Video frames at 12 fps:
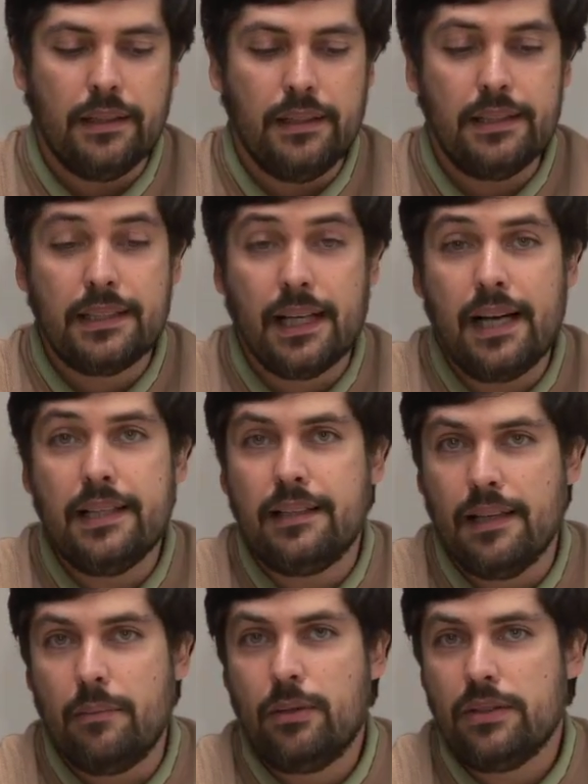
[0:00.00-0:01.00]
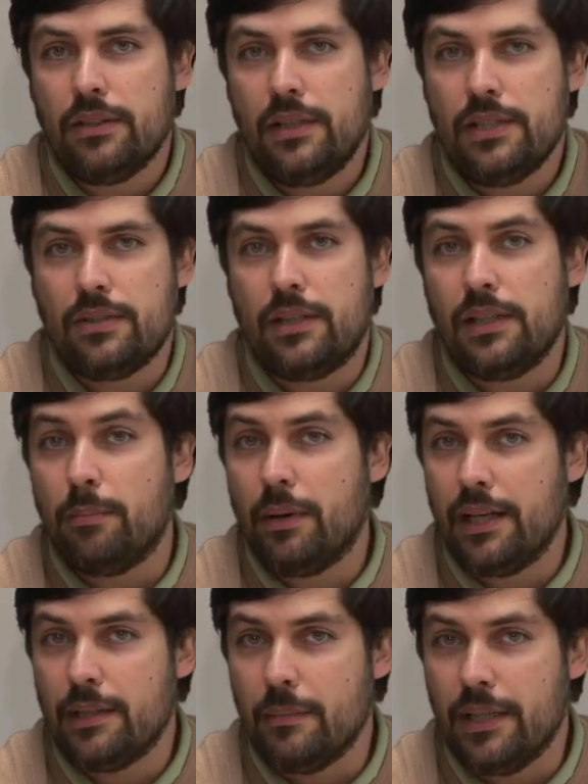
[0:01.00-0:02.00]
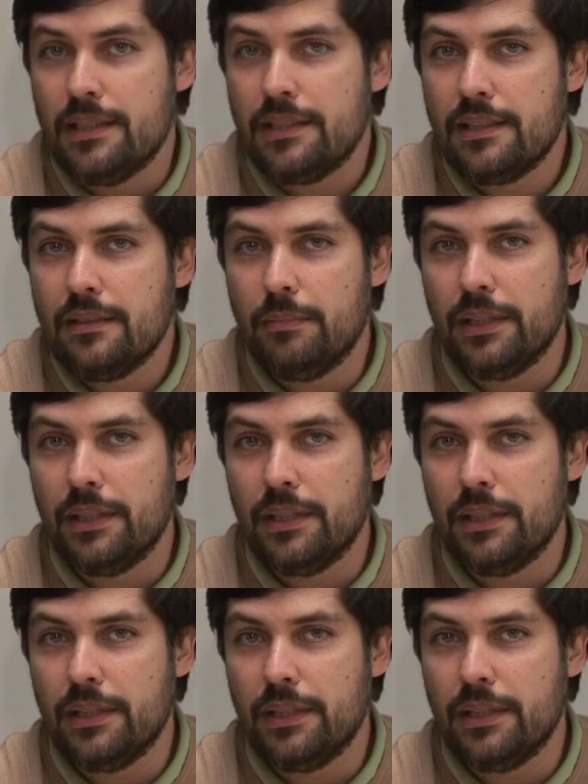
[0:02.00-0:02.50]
inside laboratories or departments.